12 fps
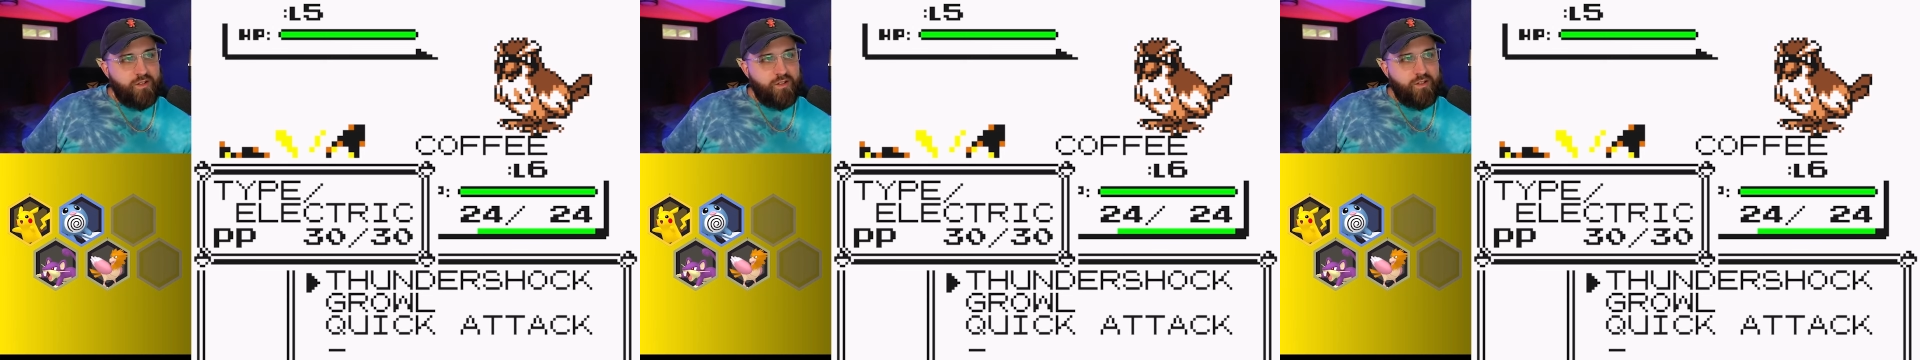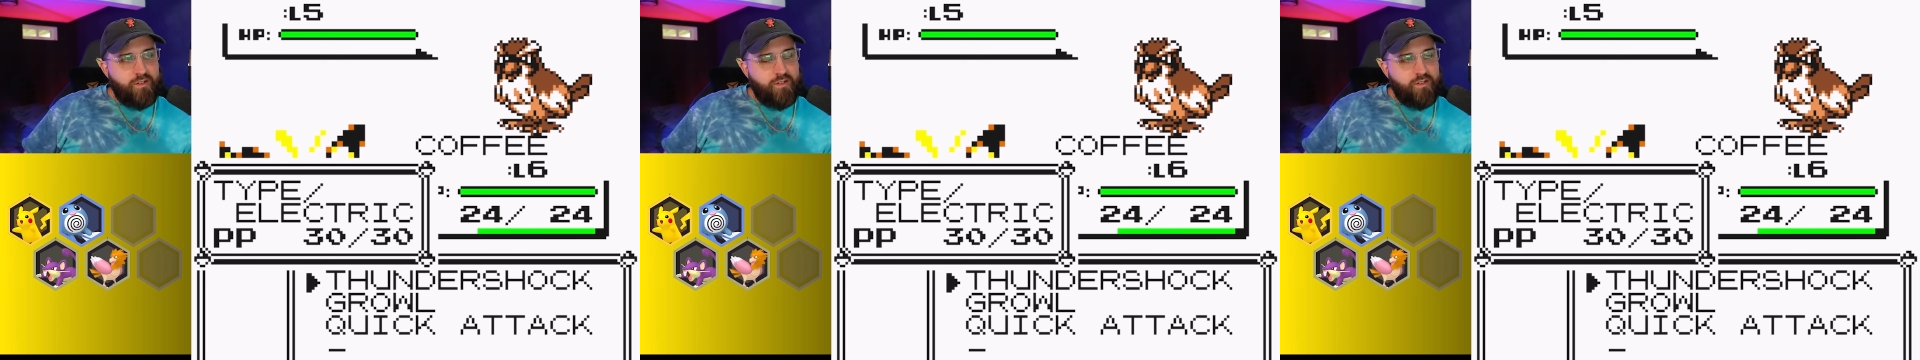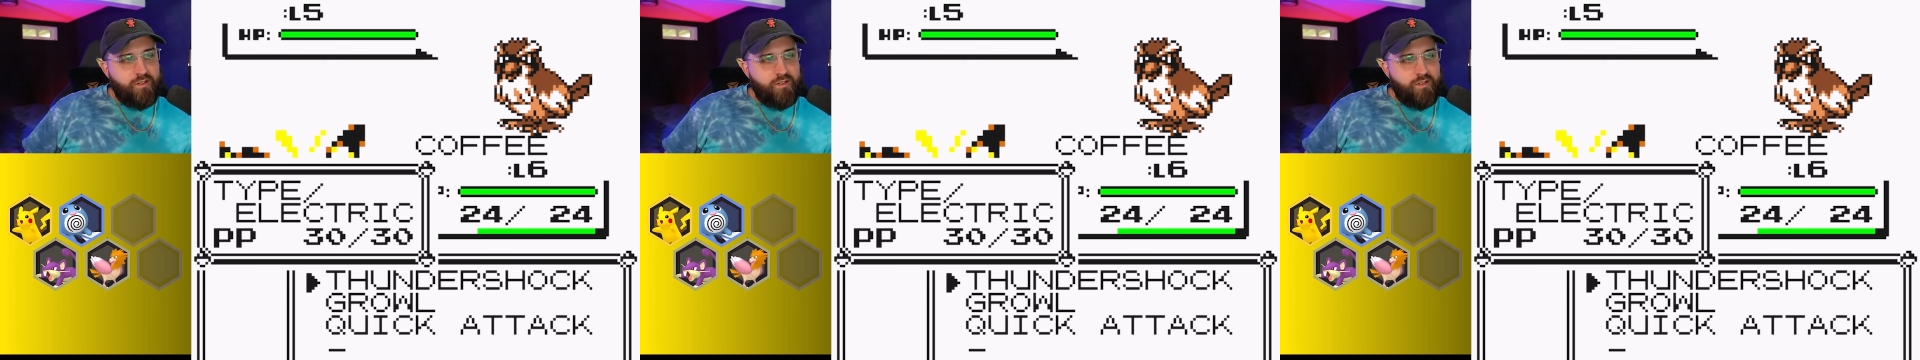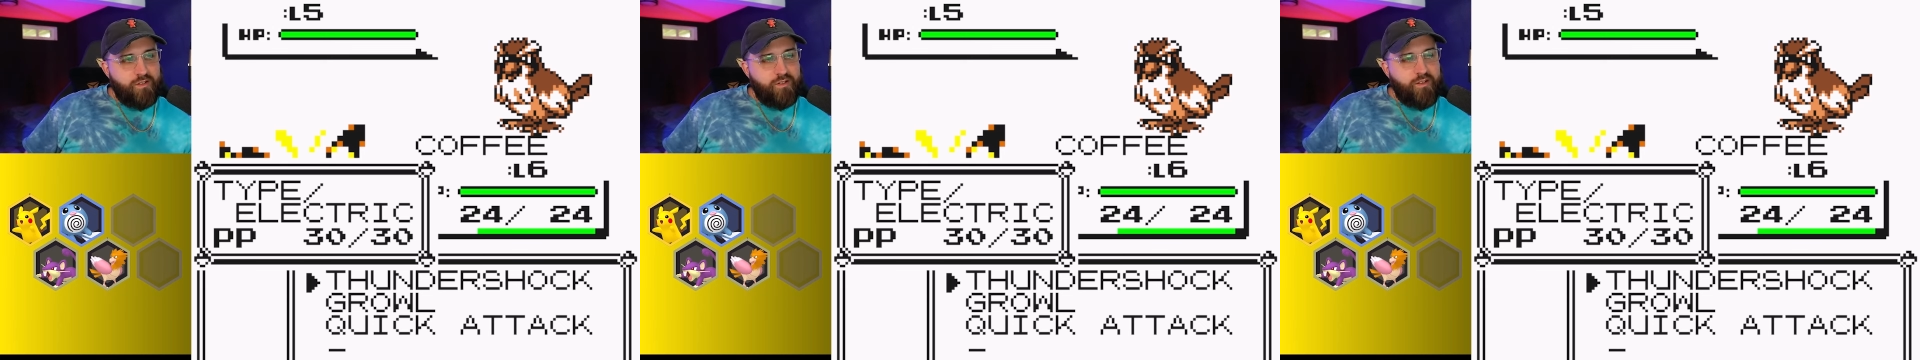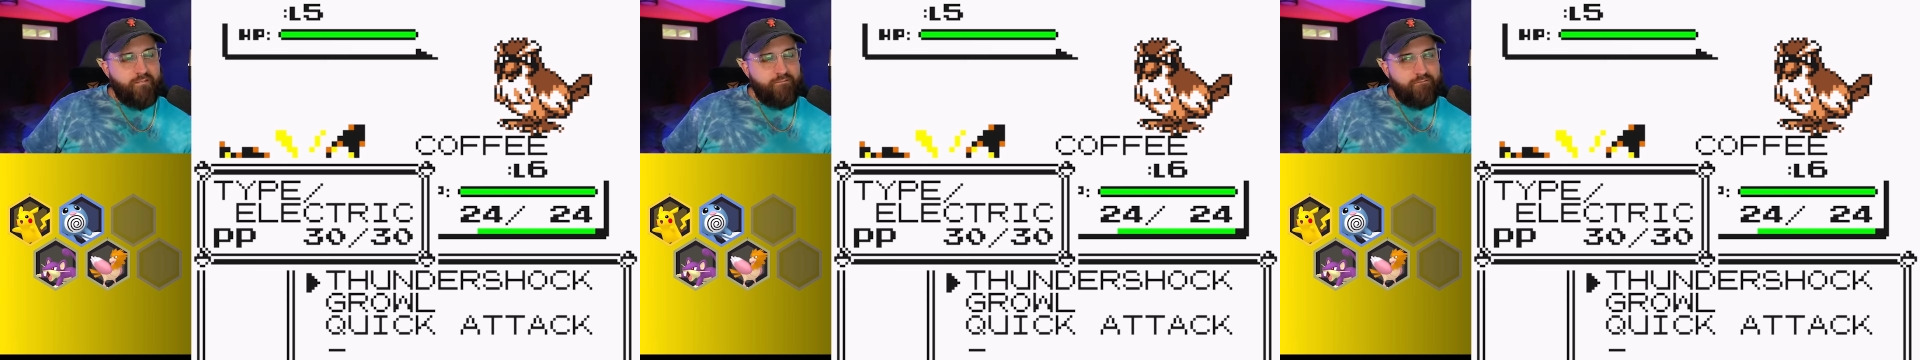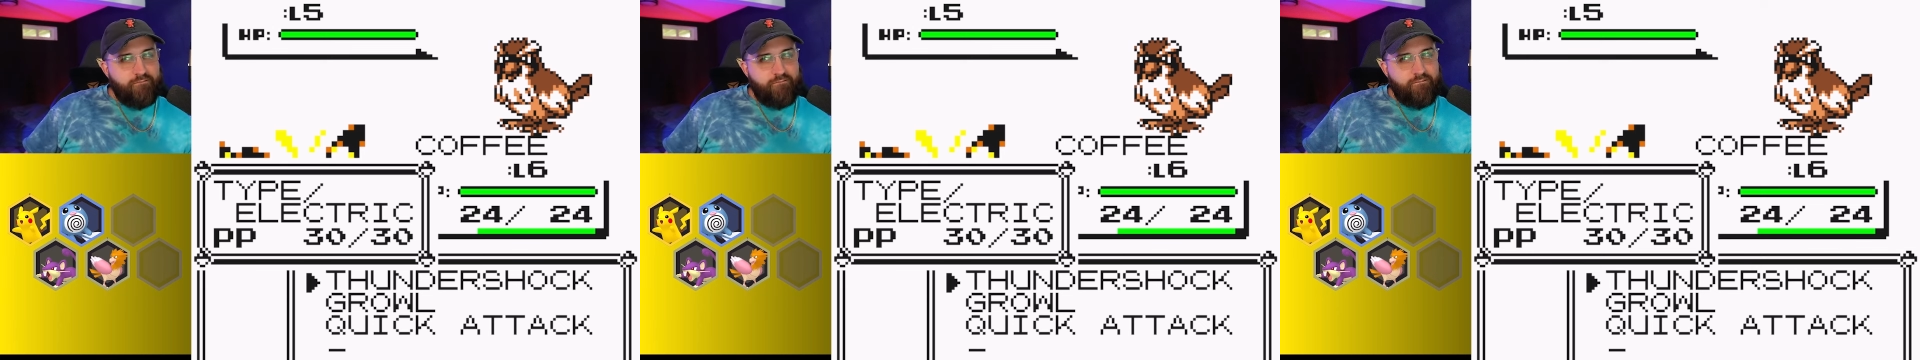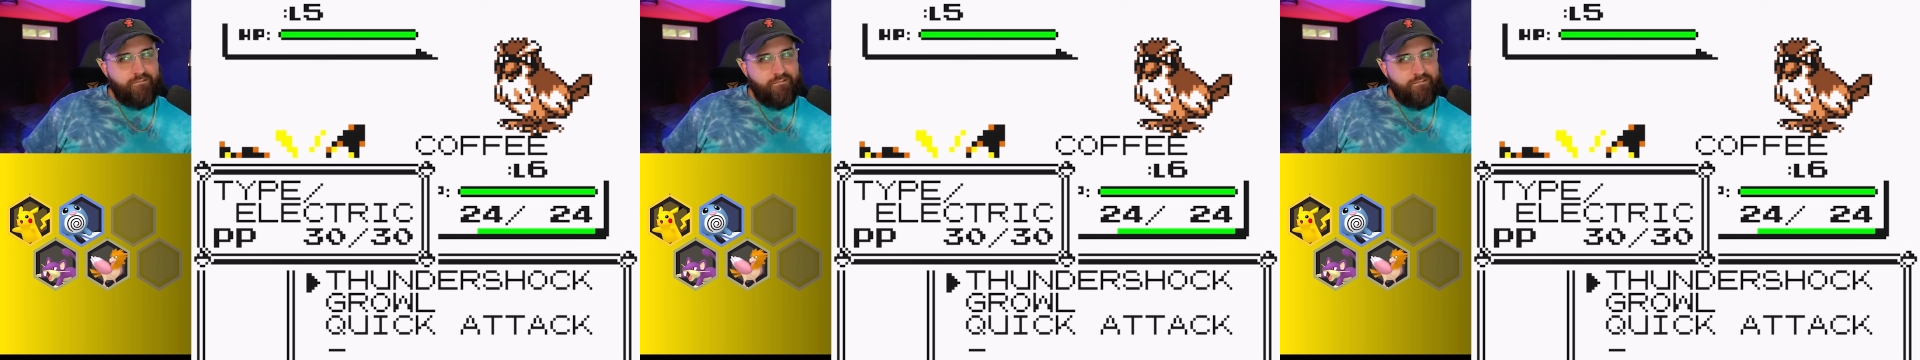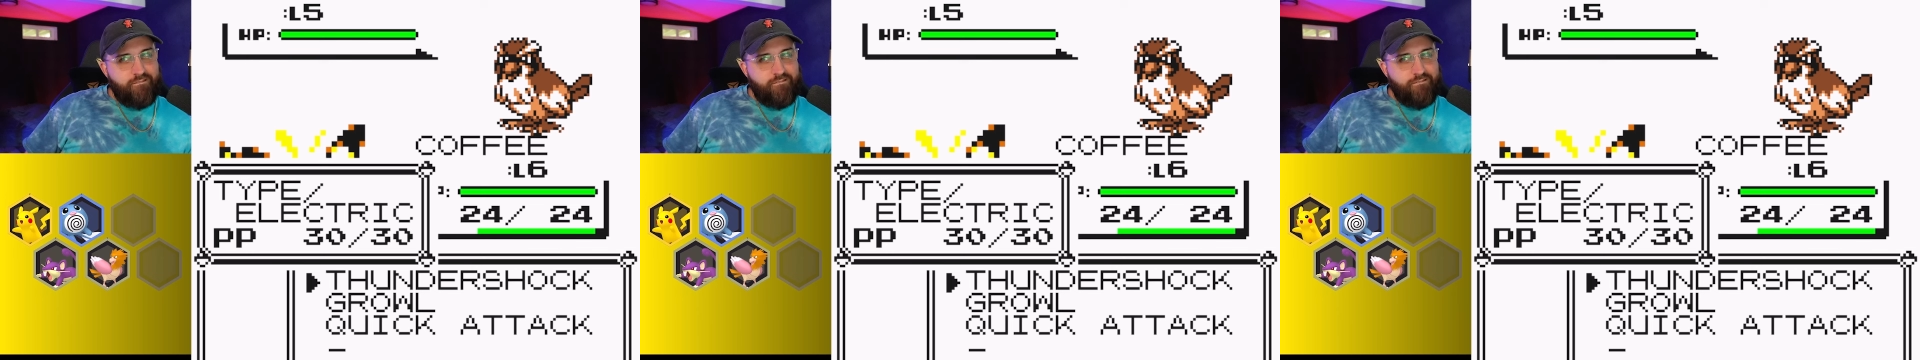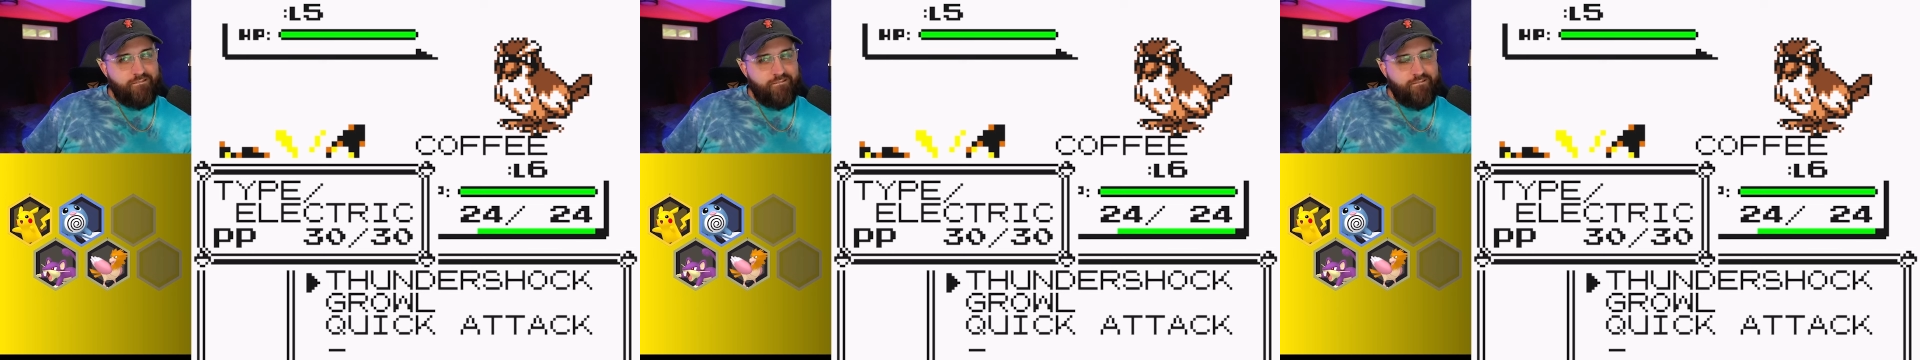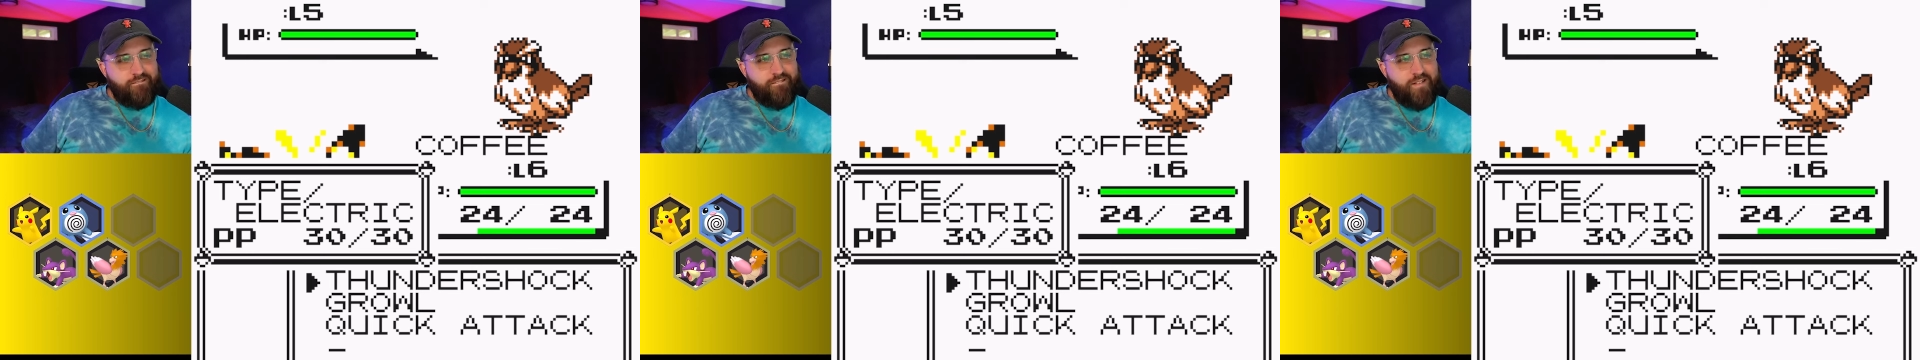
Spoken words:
[no speech]